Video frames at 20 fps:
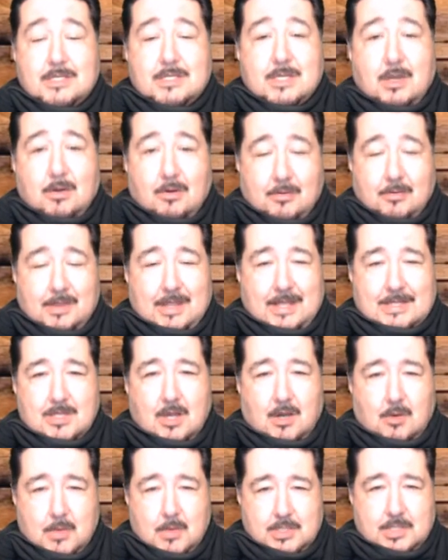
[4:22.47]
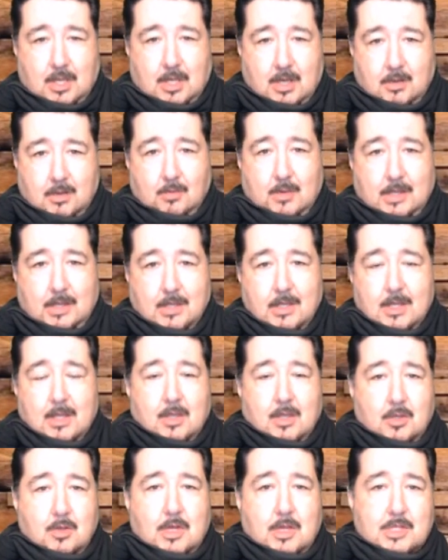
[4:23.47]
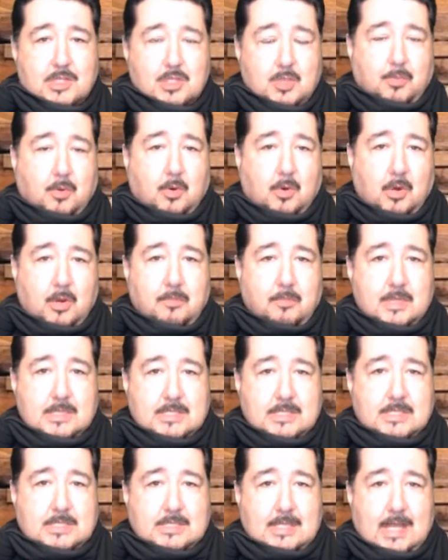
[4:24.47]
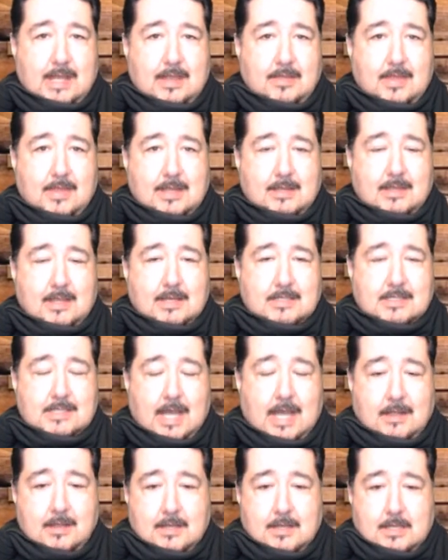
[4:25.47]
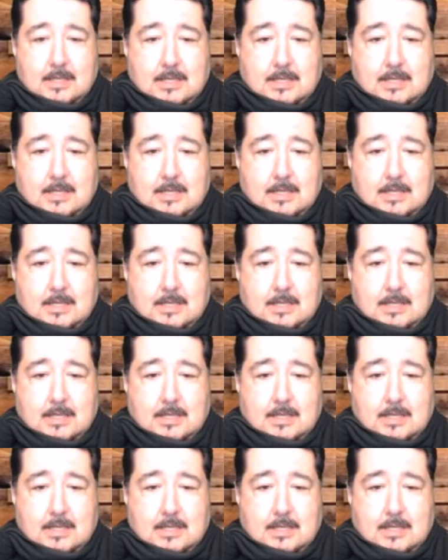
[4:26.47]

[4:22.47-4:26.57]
So that's always good when you can support a business that does that.